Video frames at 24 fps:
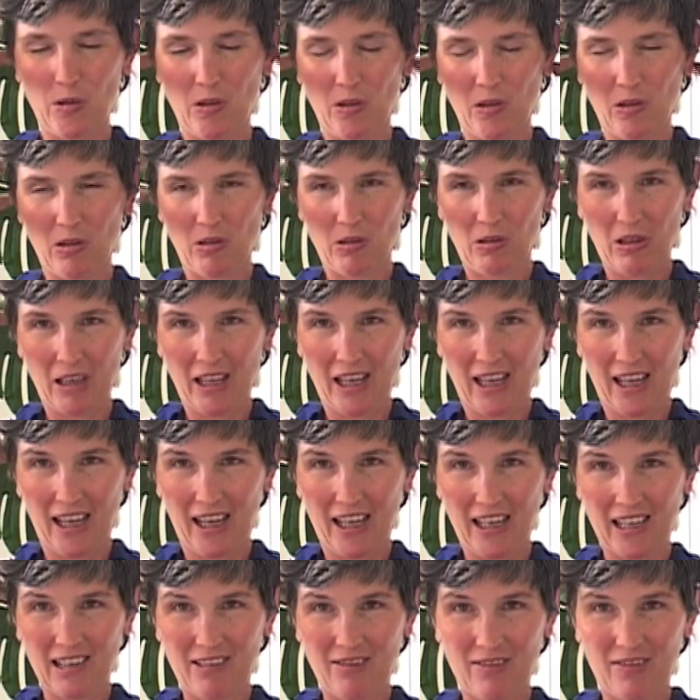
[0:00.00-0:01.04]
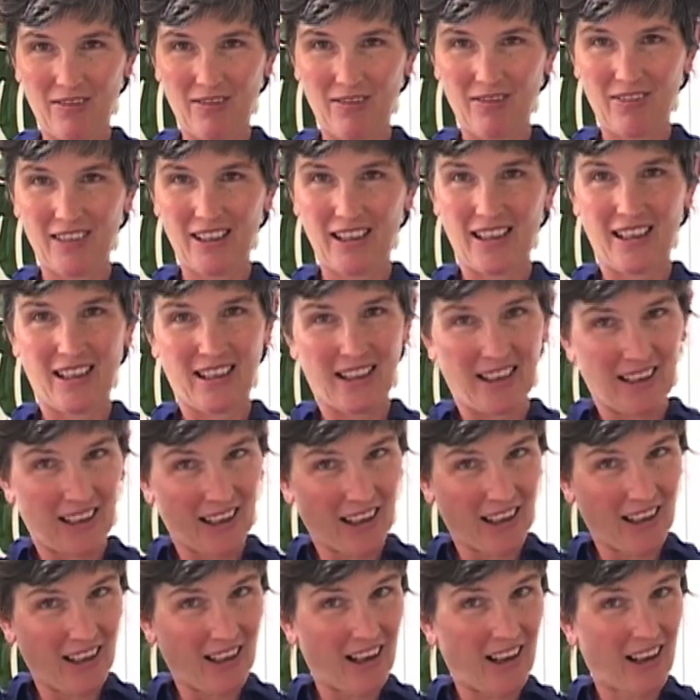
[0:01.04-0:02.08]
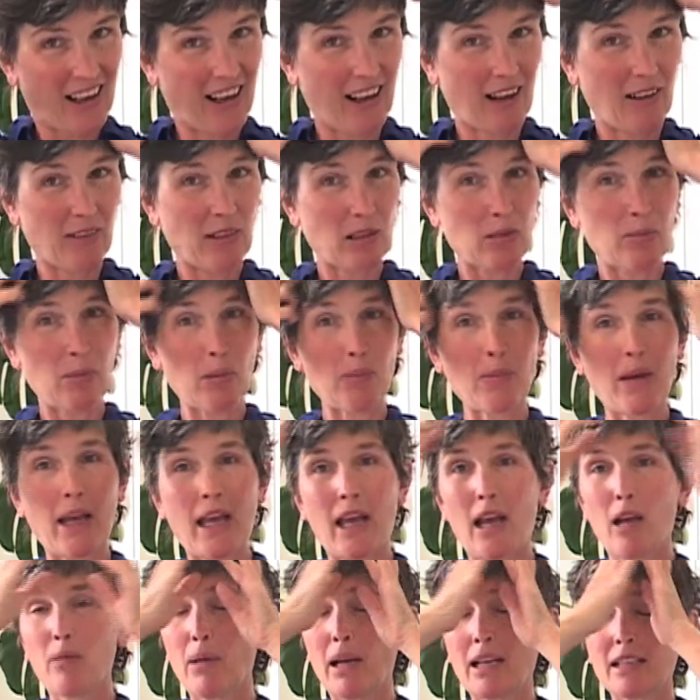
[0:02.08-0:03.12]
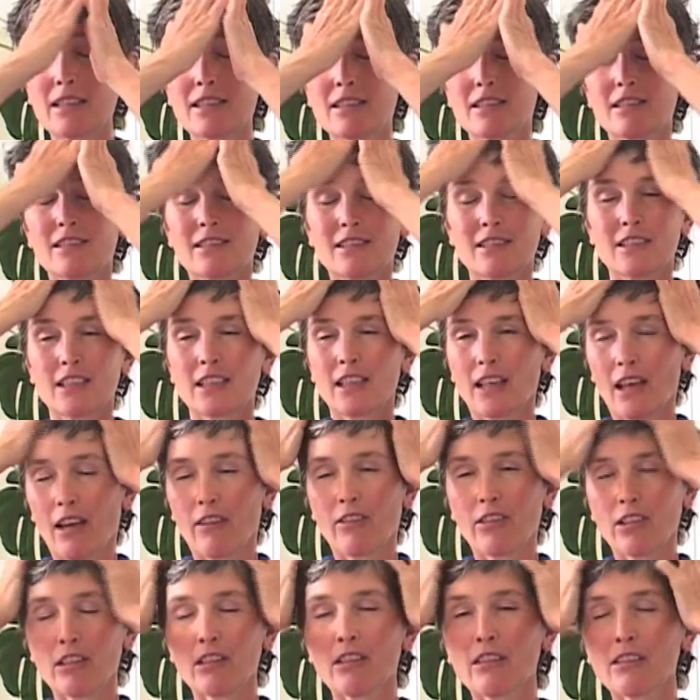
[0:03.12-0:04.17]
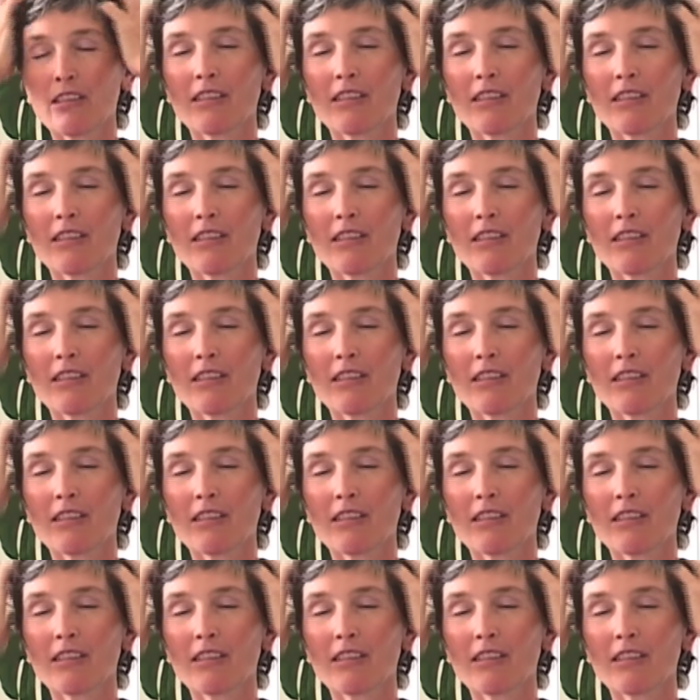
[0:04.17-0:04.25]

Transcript: Okay. I'm going to put my hair back together.